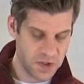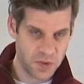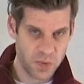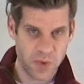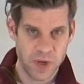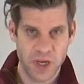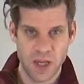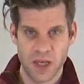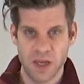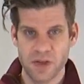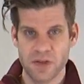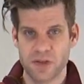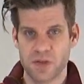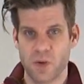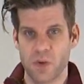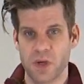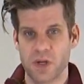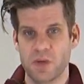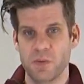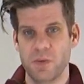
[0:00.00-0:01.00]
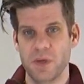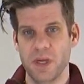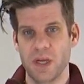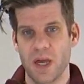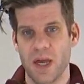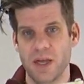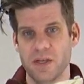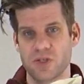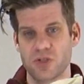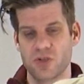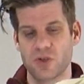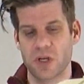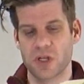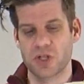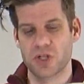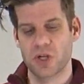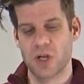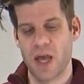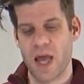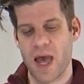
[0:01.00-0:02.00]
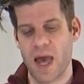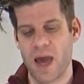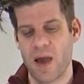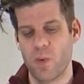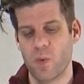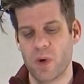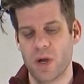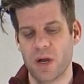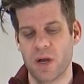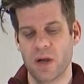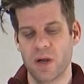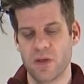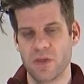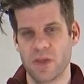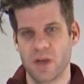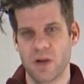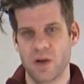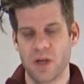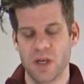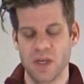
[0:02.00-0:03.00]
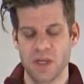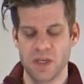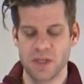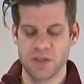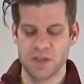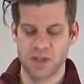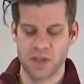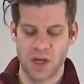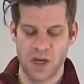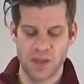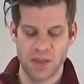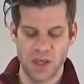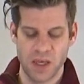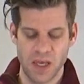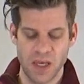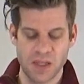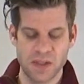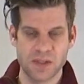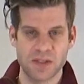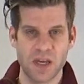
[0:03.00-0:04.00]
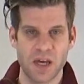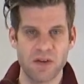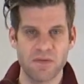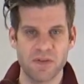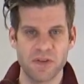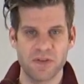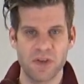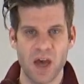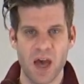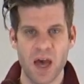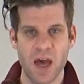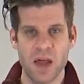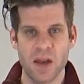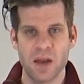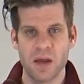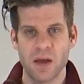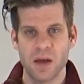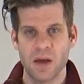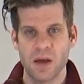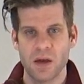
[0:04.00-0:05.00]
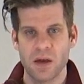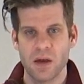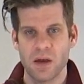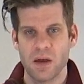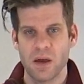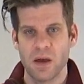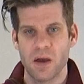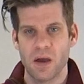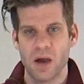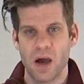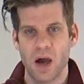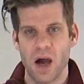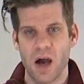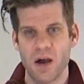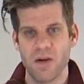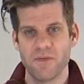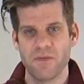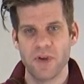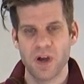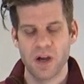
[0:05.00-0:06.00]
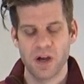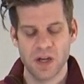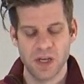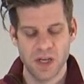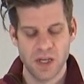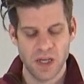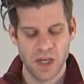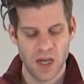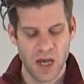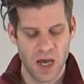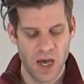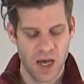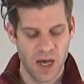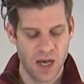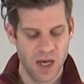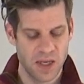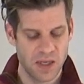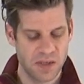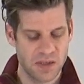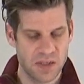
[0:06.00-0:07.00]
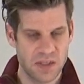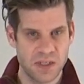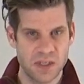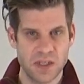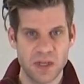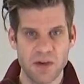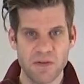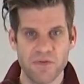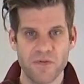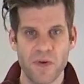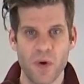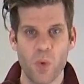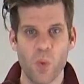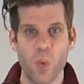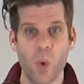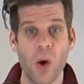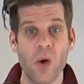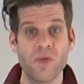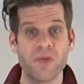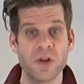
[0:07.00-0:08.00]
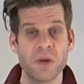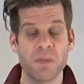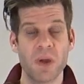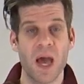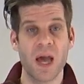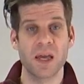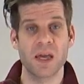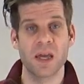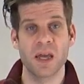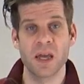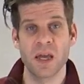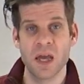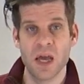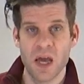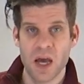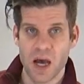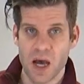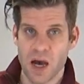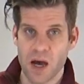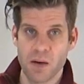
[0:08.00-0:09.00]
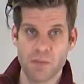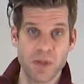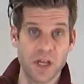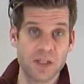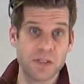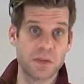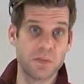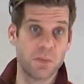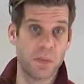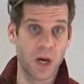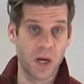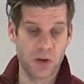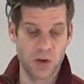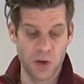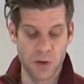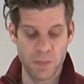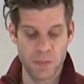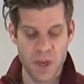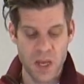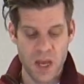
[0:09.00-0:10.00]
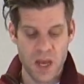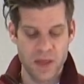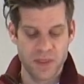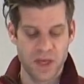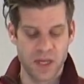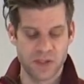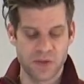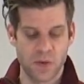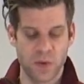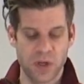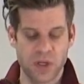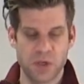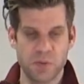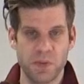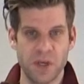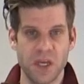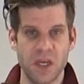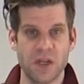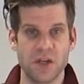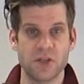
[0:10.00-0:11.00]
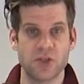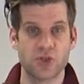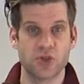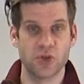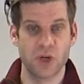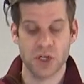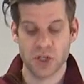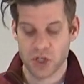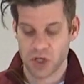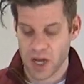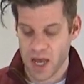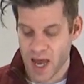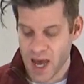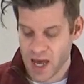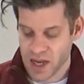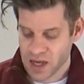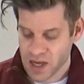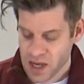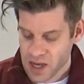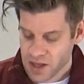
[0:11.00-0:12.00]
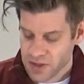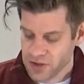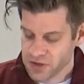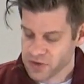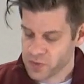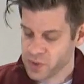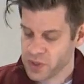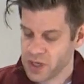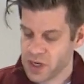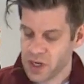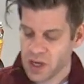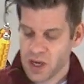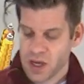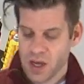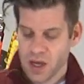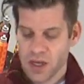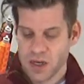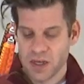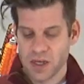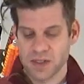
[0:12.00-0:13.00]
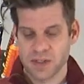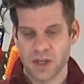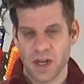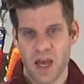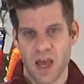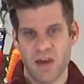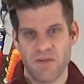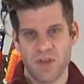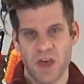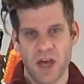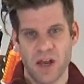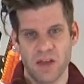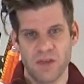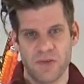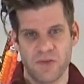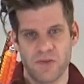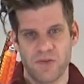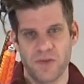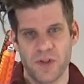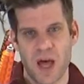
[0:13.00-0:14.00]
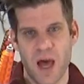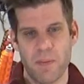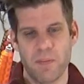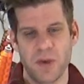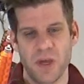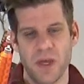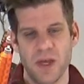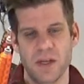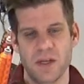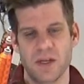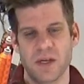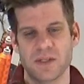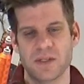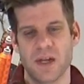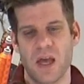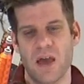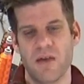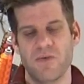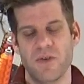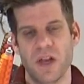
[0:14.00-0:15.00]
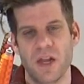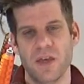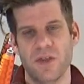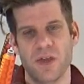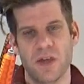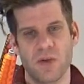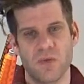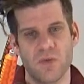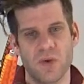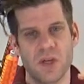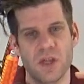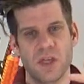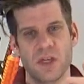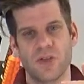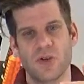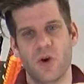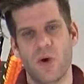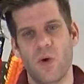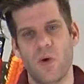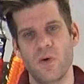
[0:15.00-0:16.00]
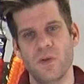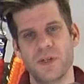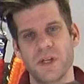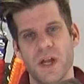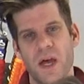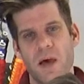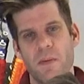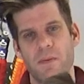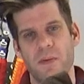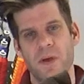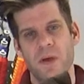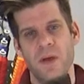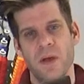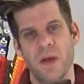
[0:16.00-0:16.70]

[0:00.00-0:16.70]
one is going to be a structured hat where there is on the inside of this hat a very uh, stiff woven backing. Um, that's buckram. That's going to be in a structured hat. This one doesn't have that. It's floppy. It doesn't have anything really to hold it up.